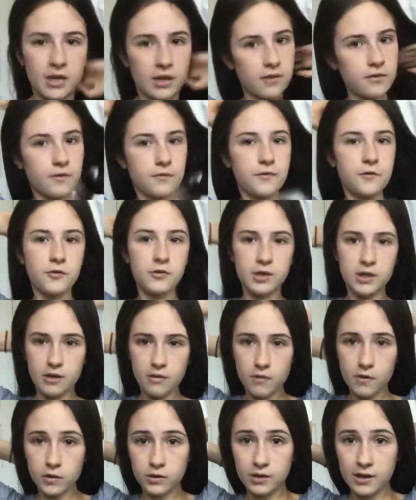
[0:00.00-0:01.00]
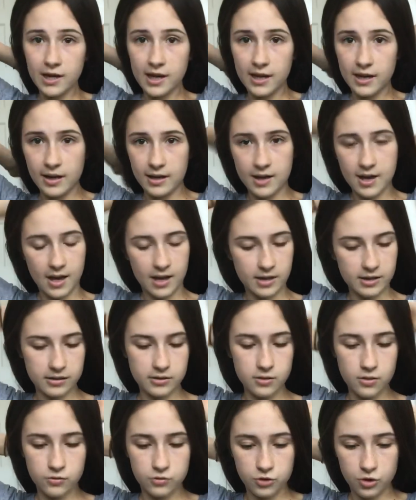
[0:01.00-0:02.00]
like 40-year-old lady that has
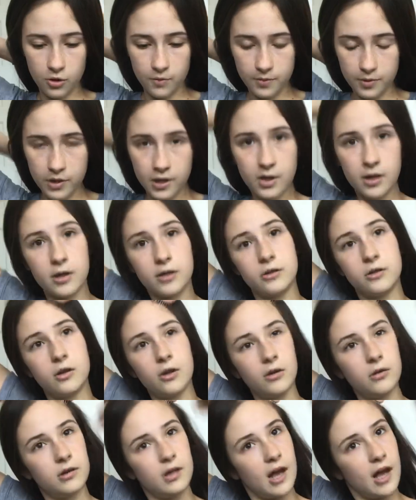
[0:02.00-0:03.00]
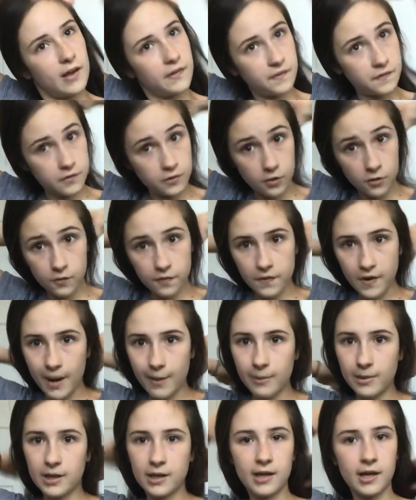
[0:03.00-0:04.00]
no job, no life, no
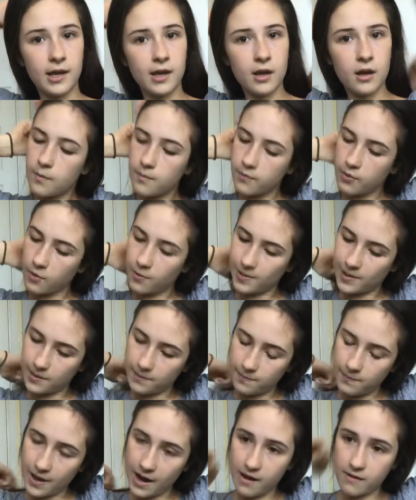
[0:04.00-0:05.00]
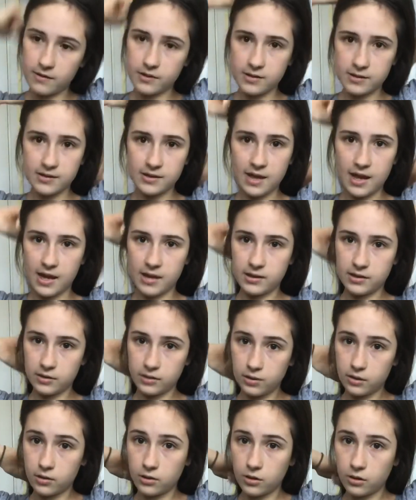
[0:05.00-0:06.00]
family, probably parents dead, you